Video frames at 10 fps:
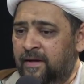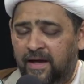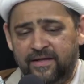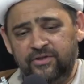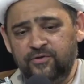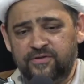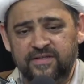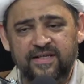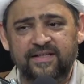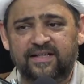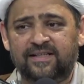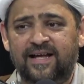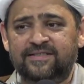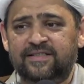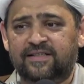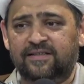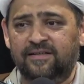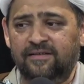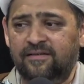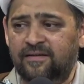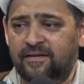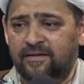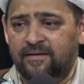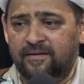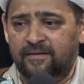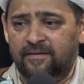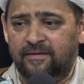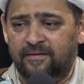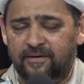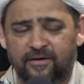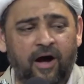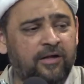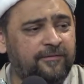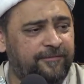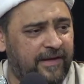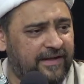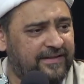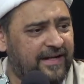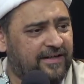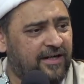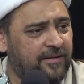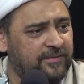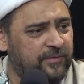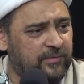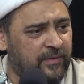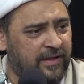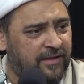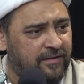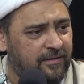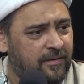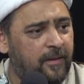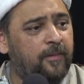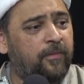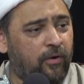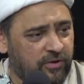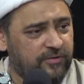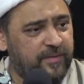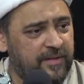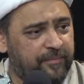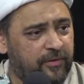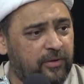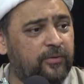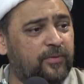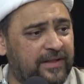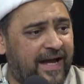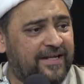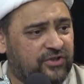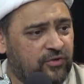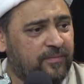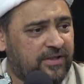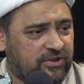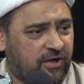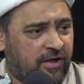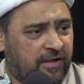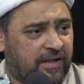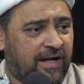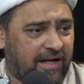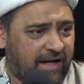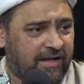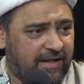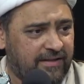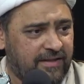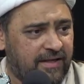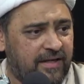And you see the classical conflict that comes between those people who rely too much on aqaid